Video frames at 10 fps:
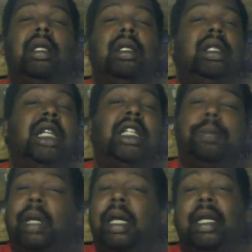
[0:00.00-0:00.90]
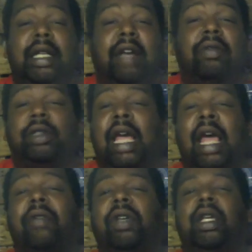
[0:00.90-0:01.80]
just playing devil's
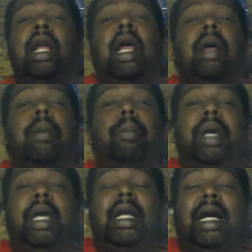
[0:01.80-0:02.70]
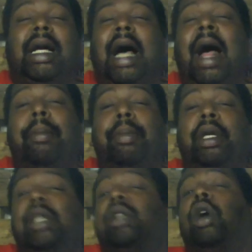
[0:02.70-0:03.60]
advocate, being a
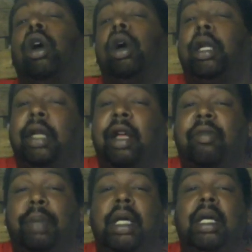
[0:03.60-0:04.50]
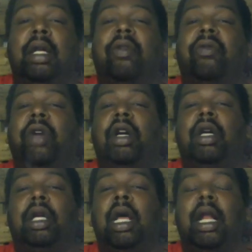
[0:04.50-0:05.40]
cop is hard enough. Being in a
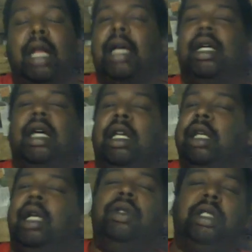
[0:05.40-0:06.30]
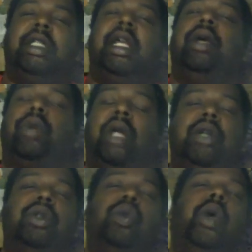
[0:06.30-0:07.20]
very, like I used to say when I
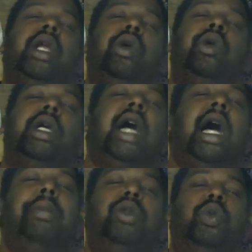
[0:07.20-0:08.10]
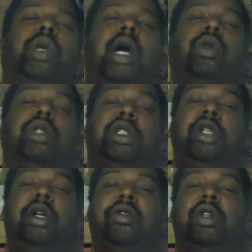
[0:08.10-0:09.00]
used to wait on cops when I was a
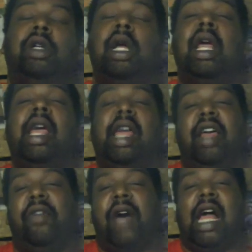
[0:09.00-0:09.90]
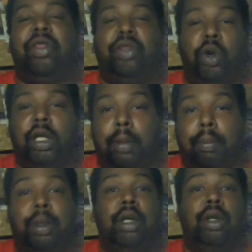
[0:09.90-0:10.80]
server, if I thought that
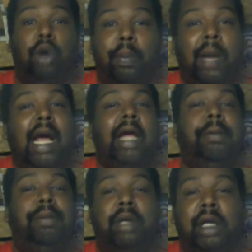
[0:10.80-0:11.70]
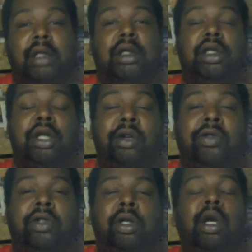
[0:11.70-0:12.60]
putting on my apron as a
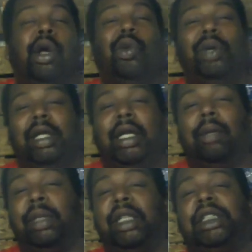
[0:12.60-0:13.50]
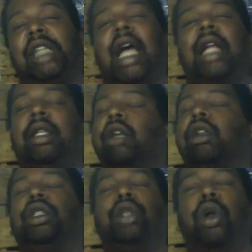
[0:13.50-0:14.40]
server would get me shot,
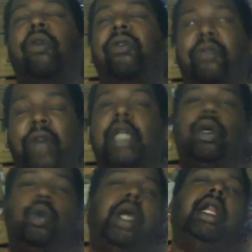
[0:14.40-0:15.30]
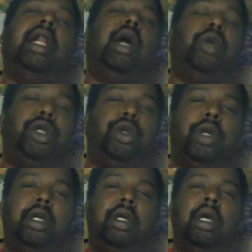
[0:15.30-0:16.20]
there's no fucking way that I would do
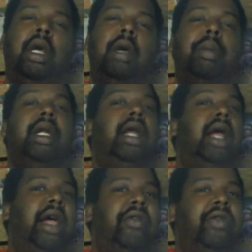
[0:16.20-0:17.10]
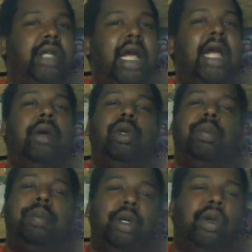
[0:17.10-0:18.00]
it. But every day when
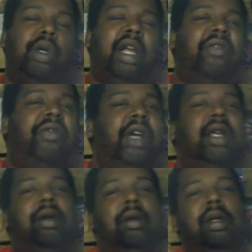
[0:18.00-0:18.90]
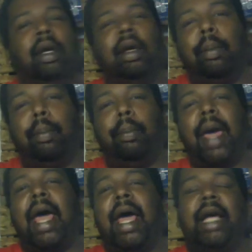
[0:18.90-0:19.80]
you put on that fucking
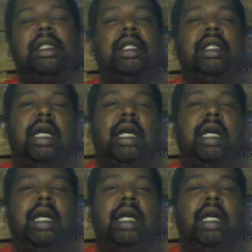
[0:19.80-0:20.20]
badge and